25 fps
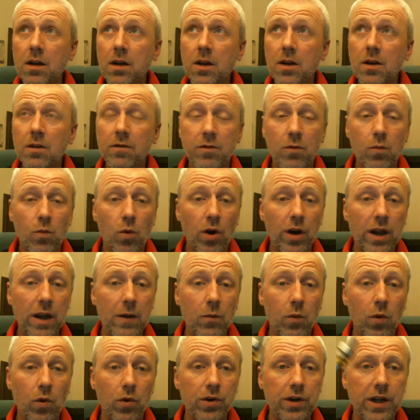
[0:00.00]
from One
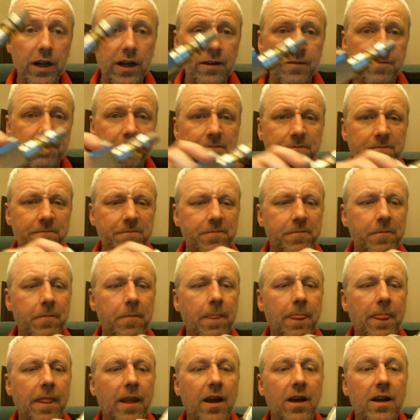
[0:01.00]
Hit Wonder,
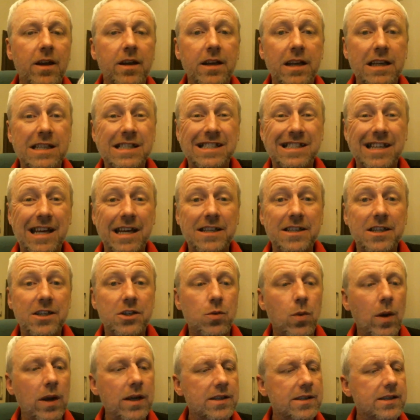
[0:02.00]
and this is
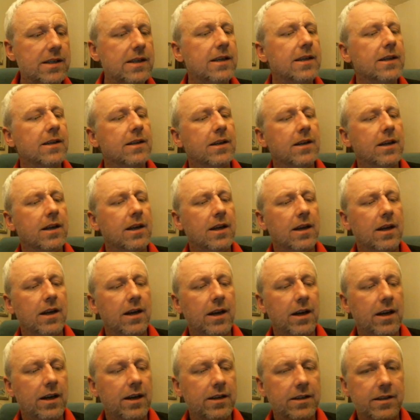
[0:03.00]
80/20.
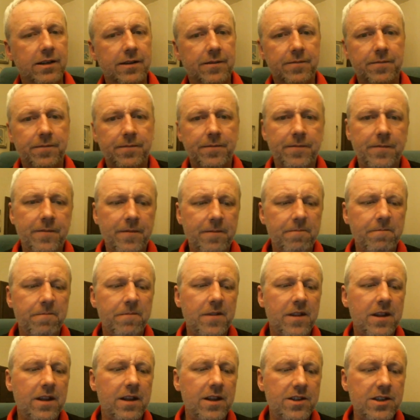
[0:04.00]
And
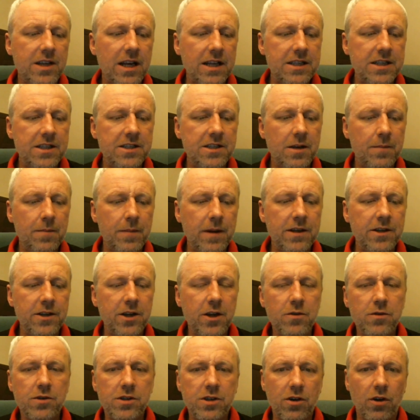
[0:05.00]
the settings I've been
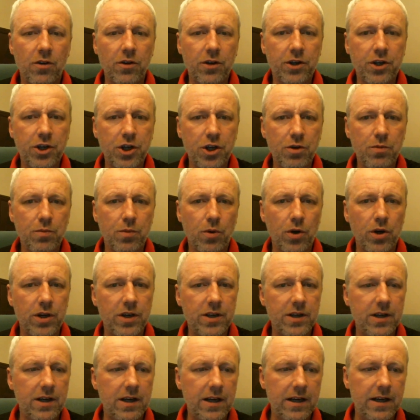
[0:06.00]
using on the
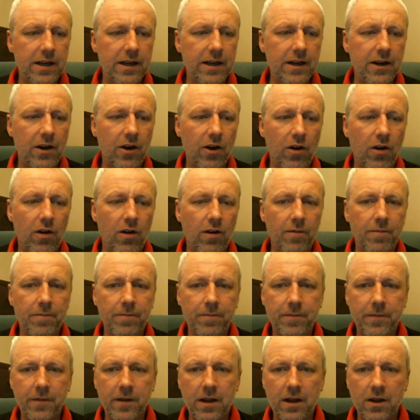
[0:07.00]
cuboid are,
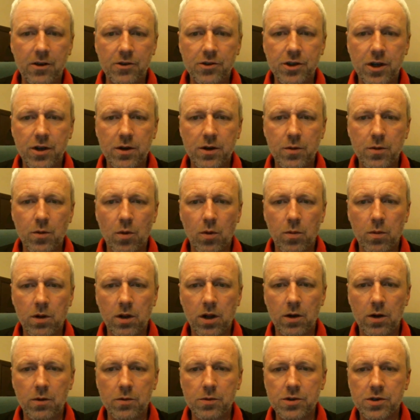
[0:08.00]
I'll show you up
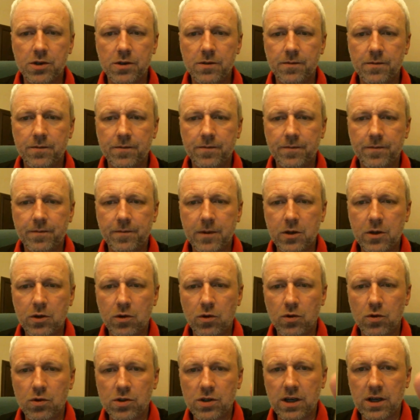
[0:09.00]
close
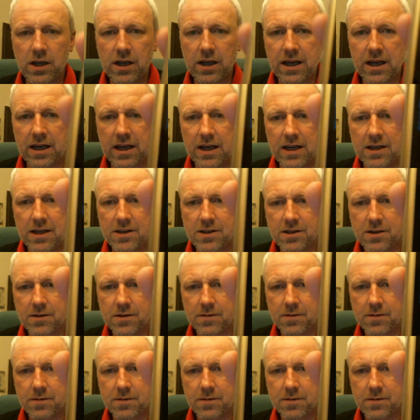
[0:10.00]
because it is,